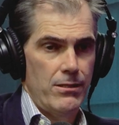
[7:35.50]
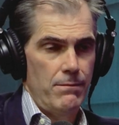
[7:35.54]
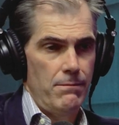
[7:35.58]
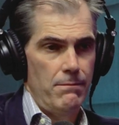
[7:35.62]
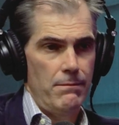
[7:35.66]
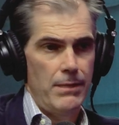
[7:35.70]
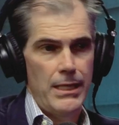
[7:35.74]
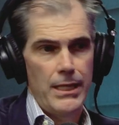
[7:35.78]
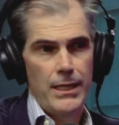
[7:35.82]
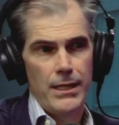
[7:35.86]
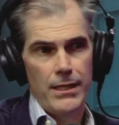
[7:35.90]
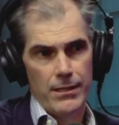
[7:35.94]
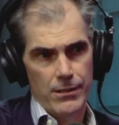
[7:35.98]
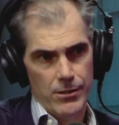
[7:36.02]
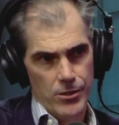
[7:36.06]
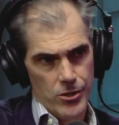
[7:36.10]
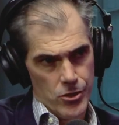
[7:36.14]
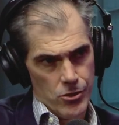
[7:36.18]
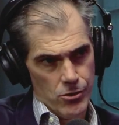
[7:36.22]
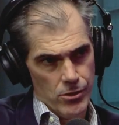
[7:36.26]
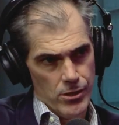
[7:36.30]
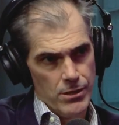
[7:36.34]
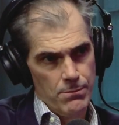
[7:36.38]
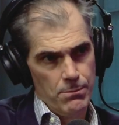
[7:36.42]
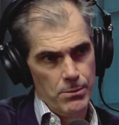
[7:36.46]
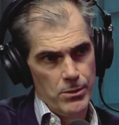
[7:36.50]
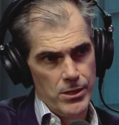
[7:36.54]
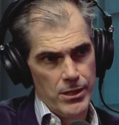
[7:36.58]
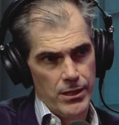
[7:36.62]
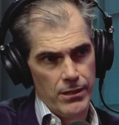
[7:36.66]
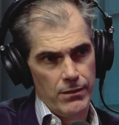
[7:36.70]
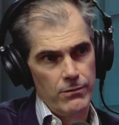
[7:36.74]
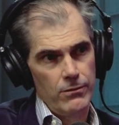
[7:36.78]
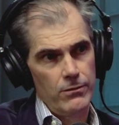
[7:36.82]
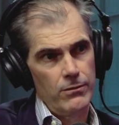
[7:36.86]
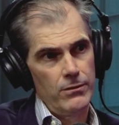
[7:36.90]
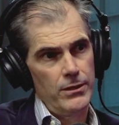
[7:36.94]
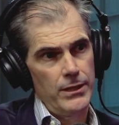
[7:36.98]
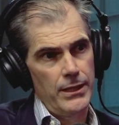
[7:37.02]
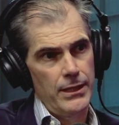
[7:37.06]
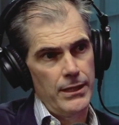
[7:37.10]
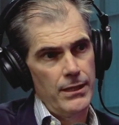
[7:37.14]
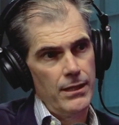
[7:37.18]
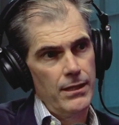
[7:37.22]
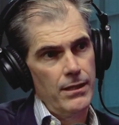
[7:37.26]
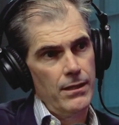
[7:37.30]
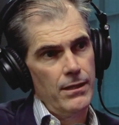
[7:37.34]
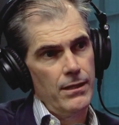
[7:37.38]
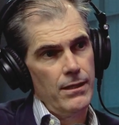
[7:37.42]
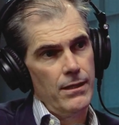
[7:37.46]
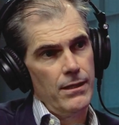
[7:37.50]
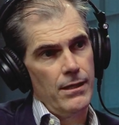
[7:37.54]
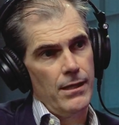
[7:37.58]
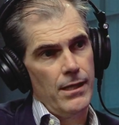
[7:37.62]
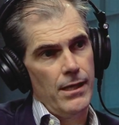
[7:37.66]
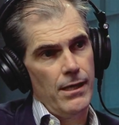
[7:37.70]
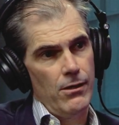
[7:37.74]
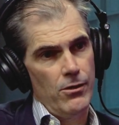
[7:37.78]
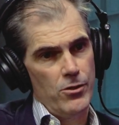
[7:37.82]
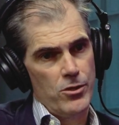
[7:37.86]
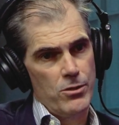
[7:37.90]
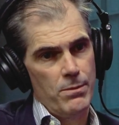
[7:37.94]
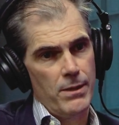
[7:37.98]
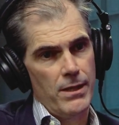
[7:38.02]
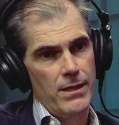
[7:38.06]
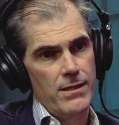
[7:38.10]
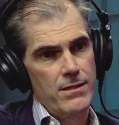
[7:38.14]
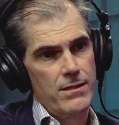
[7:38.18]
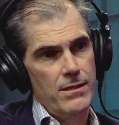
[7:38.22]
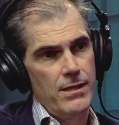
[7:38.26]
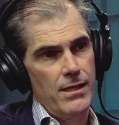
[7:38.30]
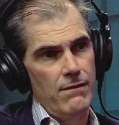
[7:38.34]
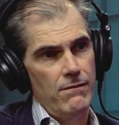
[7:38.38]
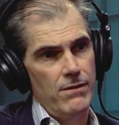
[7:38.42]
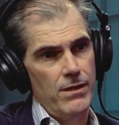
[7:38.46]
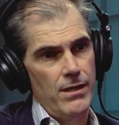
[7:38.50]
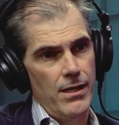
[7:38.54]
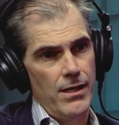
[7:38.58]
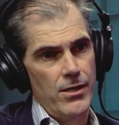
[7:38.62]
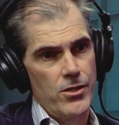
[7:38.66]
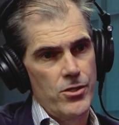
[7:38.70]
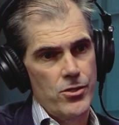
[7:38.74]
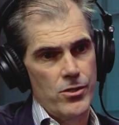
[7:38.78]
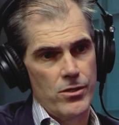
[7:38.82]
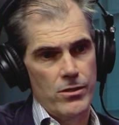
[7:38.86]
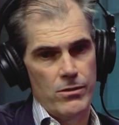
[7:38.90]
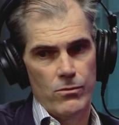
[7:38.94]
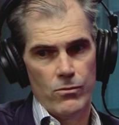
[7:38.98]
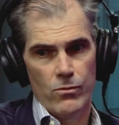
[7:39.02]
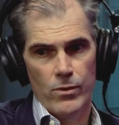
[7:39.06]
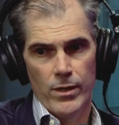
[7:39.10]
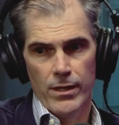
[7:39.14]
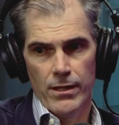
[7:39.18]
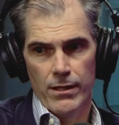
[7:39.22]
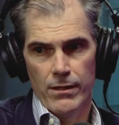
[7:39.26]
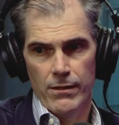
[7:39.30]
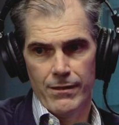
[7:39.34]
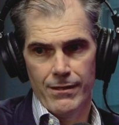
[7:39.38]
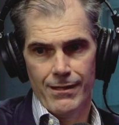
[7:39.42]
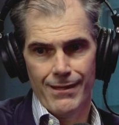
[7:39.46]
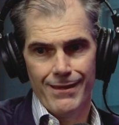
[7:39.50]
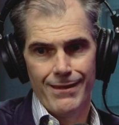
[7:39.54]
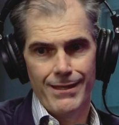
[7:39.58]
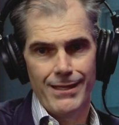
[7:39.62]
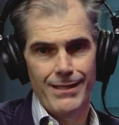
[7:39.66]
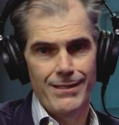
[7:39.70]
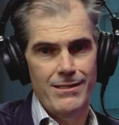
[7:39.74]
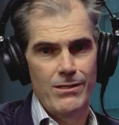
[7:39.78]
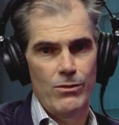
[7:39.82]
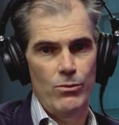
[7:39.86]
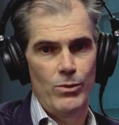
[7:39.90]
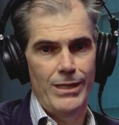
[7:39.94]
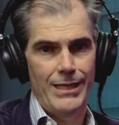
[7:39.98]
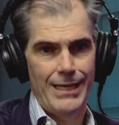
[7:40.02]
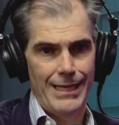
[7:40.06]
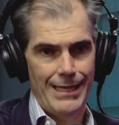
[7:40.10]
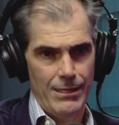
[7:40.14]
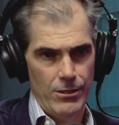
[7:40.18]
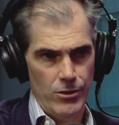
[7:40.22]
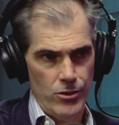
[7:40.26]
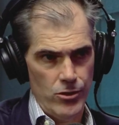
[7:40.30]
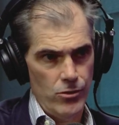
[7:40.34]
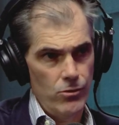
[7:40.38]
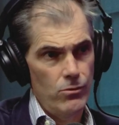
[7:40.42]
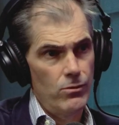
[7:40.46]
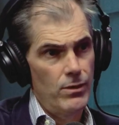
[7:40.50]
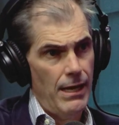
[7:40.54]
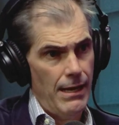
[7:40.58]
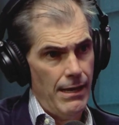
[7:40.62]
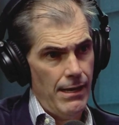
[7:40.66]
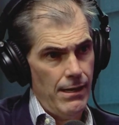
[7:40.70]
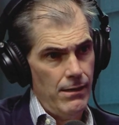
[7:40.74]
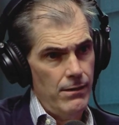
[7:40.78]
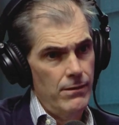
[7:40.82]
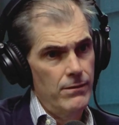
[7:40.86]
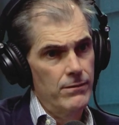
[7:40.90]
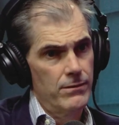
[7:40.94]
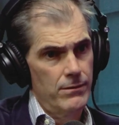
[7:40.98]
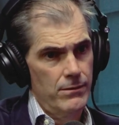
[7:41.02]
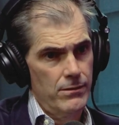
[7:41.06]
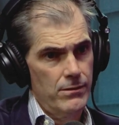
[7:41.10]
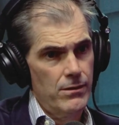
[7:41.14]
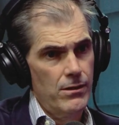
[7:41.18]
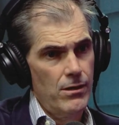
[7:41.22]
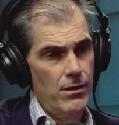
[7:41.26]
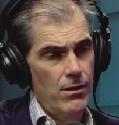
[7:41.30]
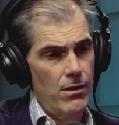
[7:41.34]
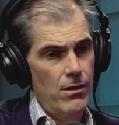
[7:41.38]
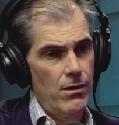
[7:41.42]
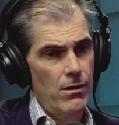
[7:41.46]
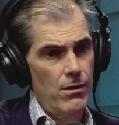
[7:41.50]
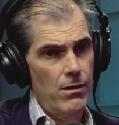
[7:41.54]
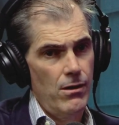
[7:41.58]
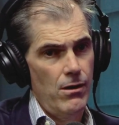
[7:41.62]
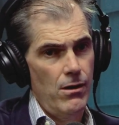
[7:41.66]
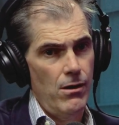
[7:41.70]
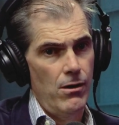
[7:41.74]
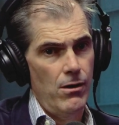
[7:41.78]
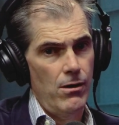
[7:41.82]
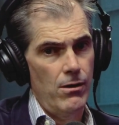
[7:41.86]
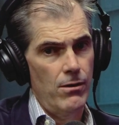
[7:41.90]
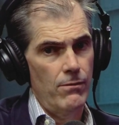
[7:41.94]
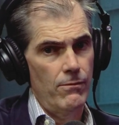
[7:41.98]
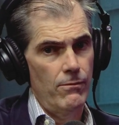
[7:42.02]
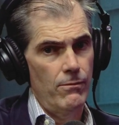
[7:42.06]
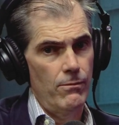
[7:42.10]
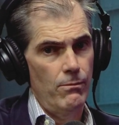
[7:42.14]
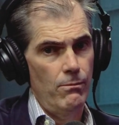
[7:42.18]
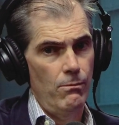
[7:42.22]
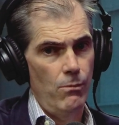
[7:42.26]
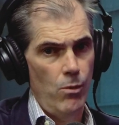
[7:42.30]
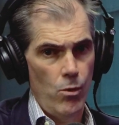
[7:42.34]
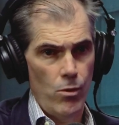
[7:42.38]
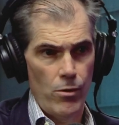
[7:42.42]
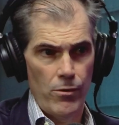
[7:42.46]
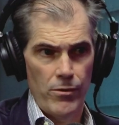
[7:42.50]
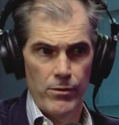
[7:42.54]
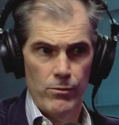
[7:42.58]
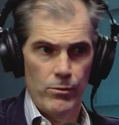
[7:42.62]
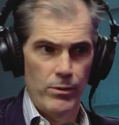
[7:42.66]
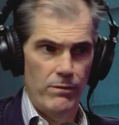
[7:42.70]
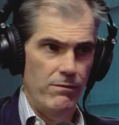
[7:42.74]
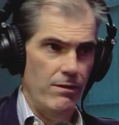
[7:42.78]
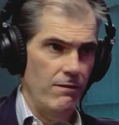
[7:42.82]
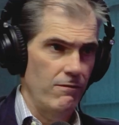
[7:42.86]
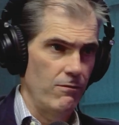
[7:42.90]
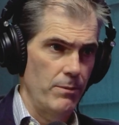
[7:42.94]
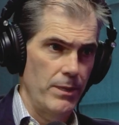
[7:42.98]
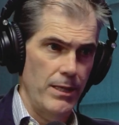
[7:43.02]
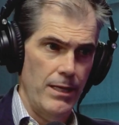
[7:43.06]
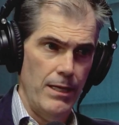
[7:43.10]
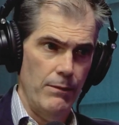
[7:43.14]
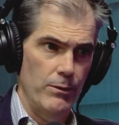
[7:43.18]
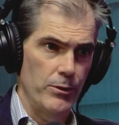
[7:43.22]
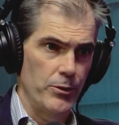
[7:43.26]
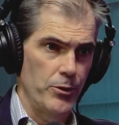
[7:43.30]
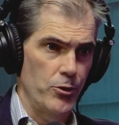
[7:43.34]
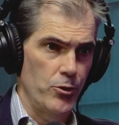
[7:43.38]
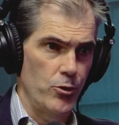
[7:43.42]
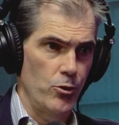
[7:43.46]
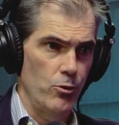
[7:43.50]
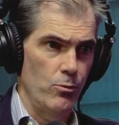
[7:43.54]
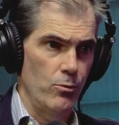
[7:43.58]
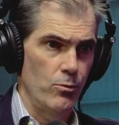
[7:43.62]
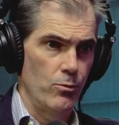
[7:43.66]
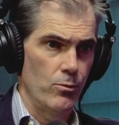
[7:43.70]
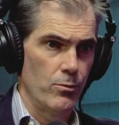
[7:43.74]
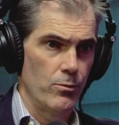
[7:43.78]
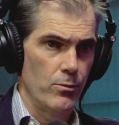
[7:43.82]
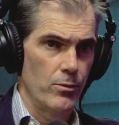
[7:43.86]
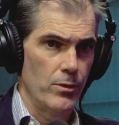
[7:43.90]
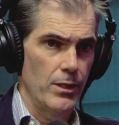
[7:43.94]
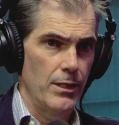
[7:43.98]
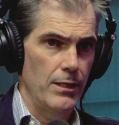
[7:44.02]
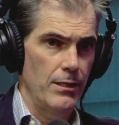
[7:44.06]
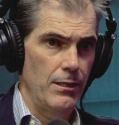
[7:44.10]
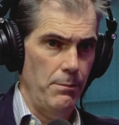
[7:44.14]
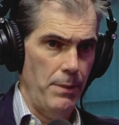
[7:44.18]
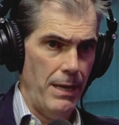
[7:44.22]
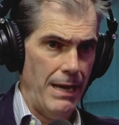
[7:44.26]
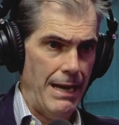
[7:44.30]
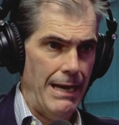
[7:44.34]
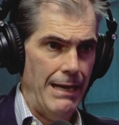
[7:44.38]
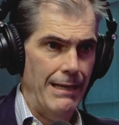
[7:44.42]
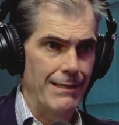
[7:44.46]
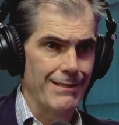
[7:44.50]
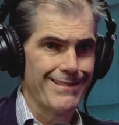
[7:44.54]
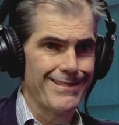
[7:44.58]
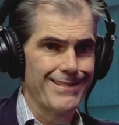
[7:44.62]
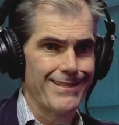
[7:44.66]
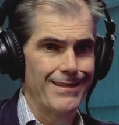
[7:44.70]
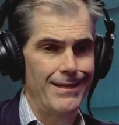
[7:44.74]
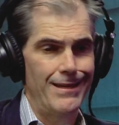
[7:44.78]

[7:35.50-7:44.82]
many industries, particularly aerospace and aviation, where the things that we can do now are more than we've ever been able to do in the past.